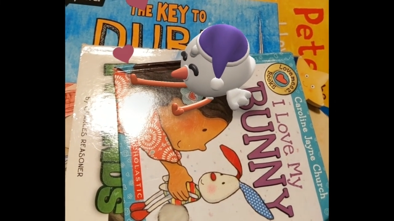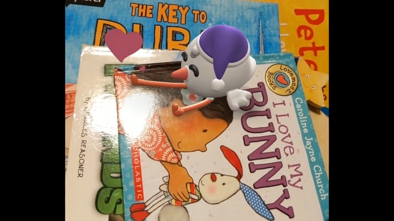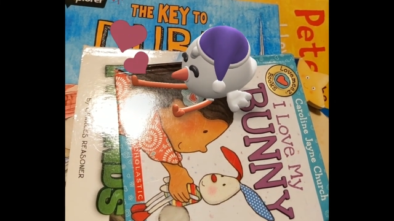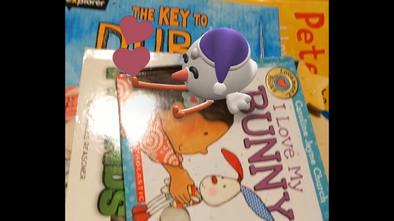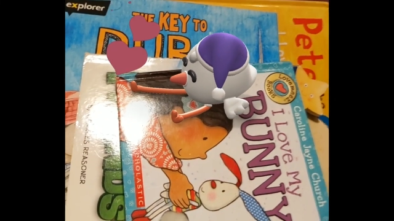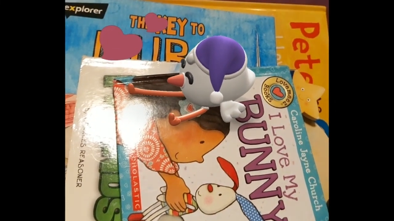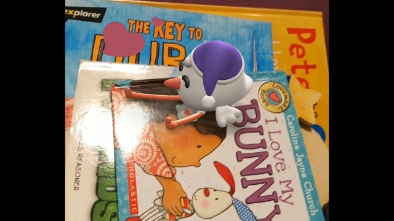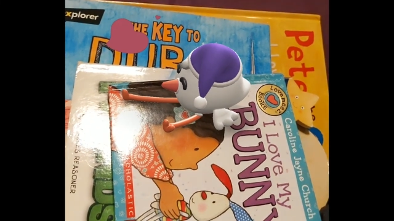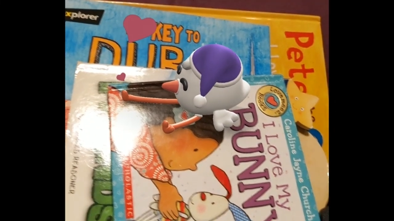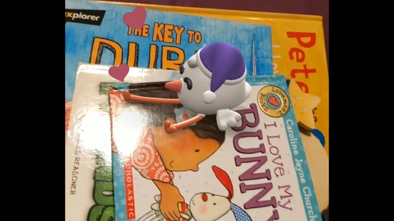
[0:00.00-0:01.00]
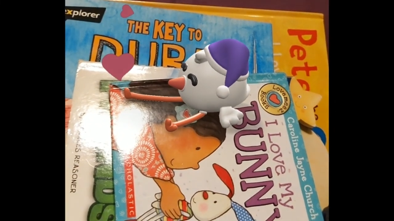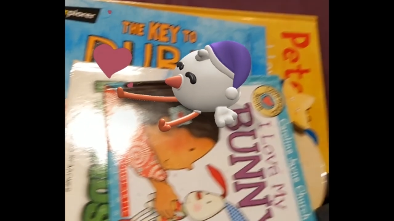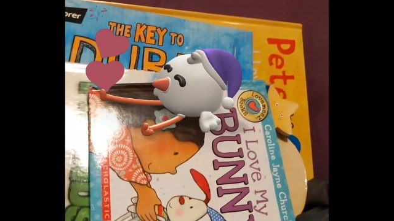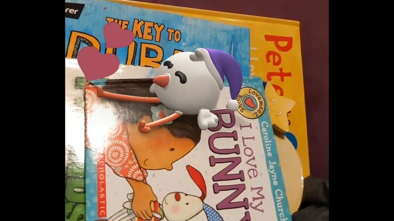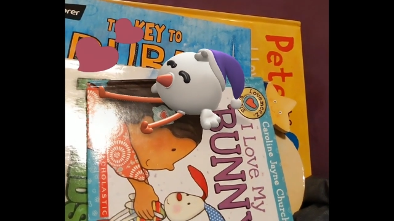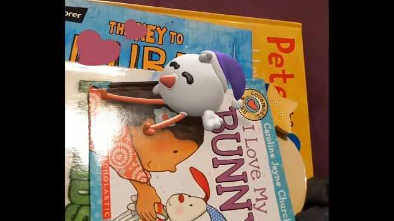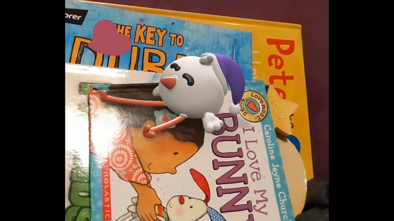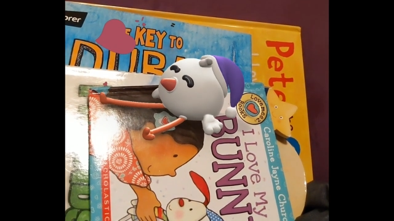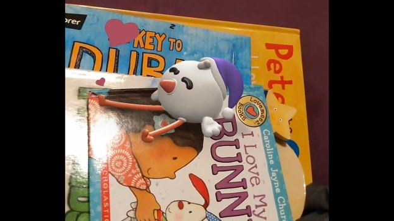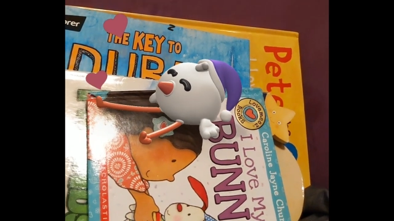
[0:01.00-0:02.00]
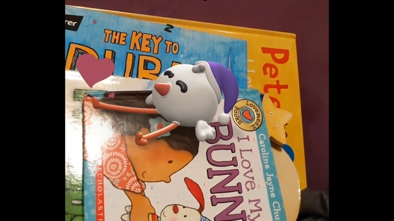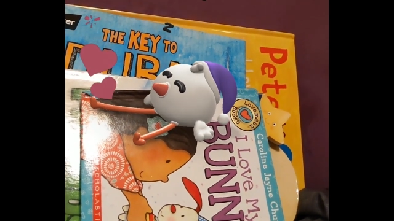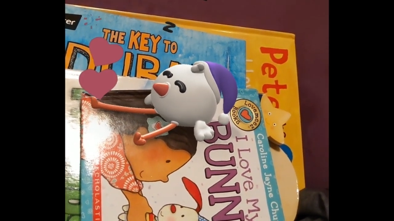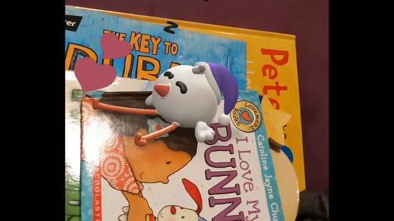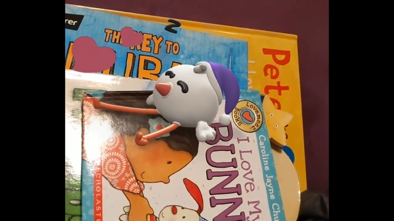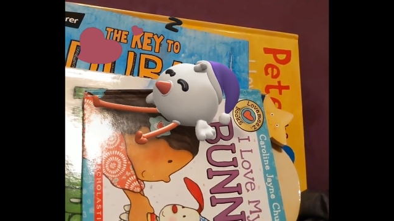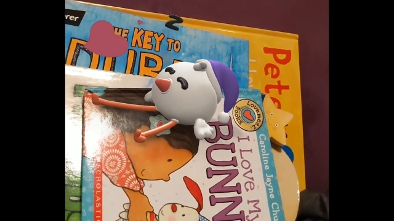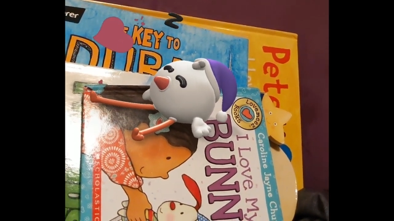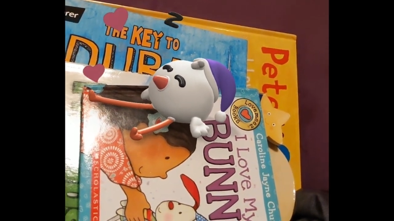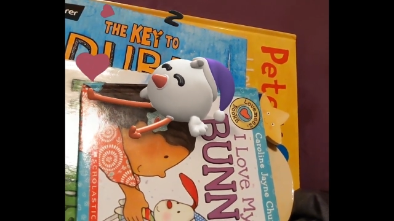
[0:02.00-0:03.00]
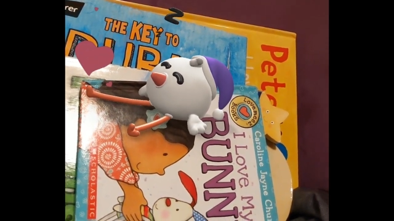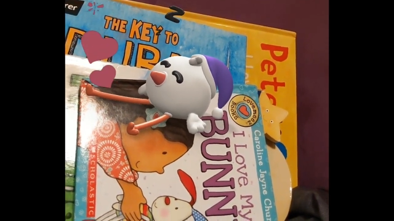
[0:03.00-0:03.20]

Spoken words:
No face is visible, so there are no lips to read.